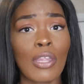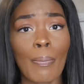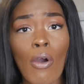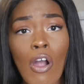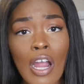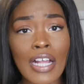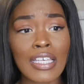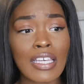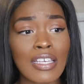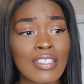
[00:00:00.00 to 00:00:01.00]
the
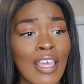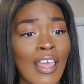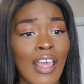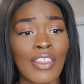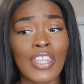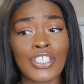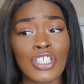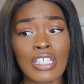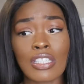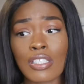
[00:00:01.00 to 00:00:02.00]
parties, the
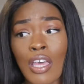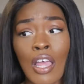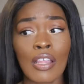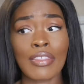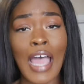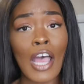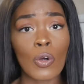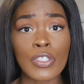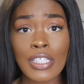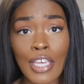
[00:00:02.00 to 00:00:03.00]
just not
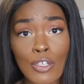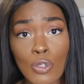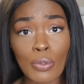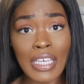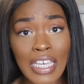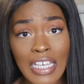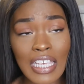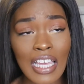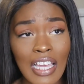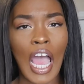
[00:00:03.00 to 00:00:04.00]
on schedule
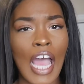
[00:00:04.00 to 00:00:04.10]
eating.